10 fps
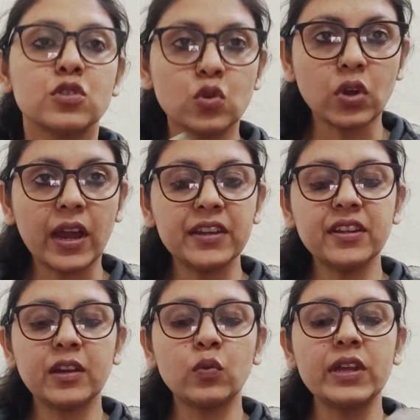So hi
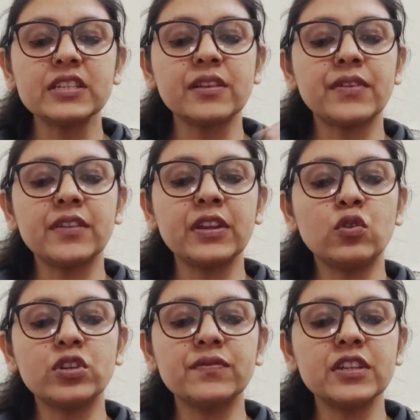dear Aquarius, a very
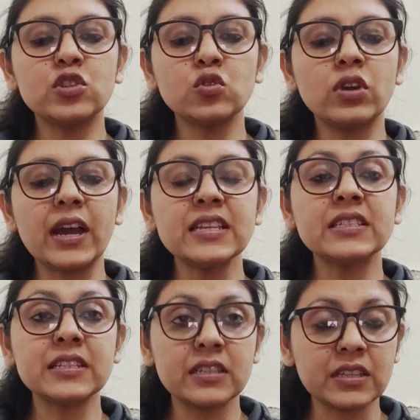good evening to you guys.
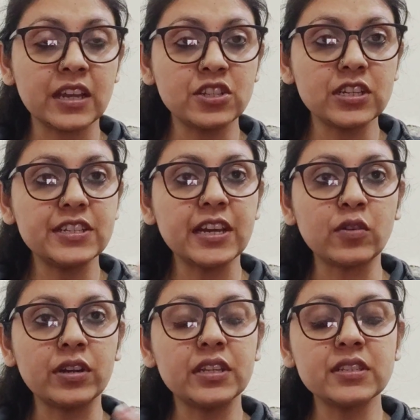This is Anjali
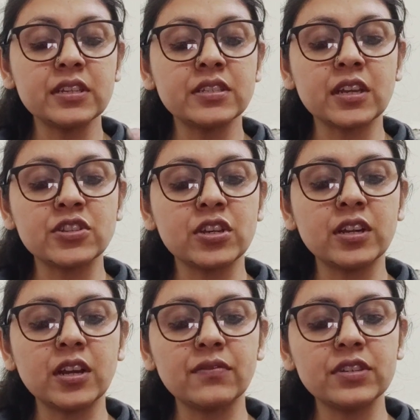Tarot and this is a
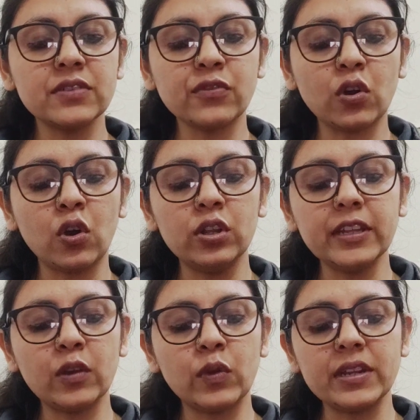general love reading for all
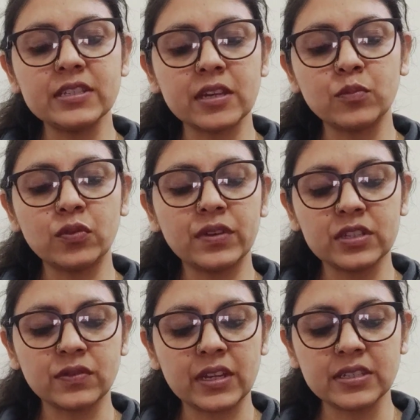the Aquarius Sun, Moon,
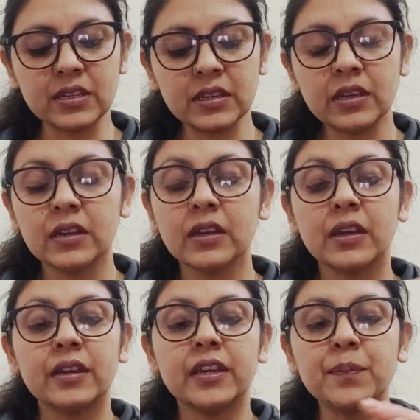Venus, Rising.
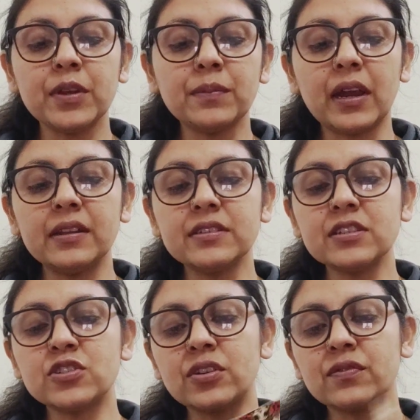Keep in mind this
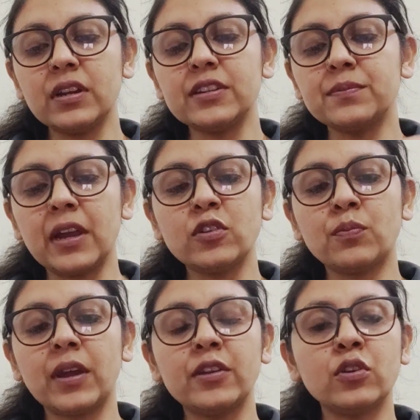is general, it might or
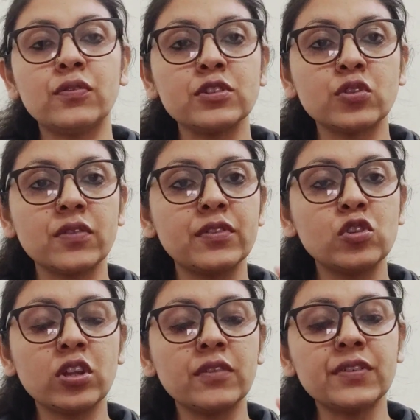might not resonate with
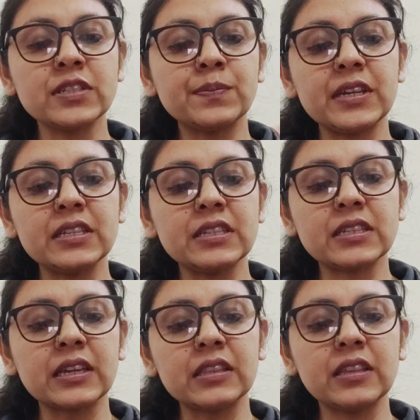you at the first place. The
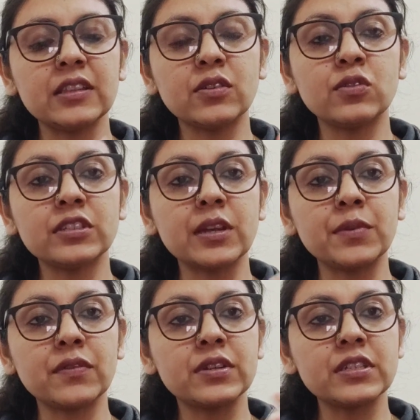second thing, the roles can
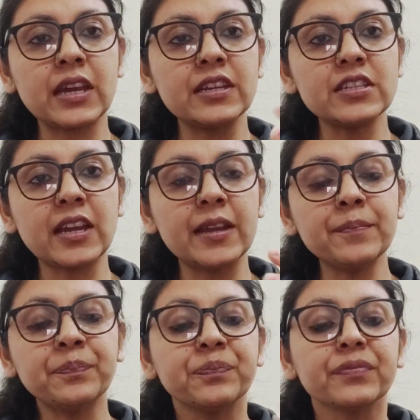be reversed anytime.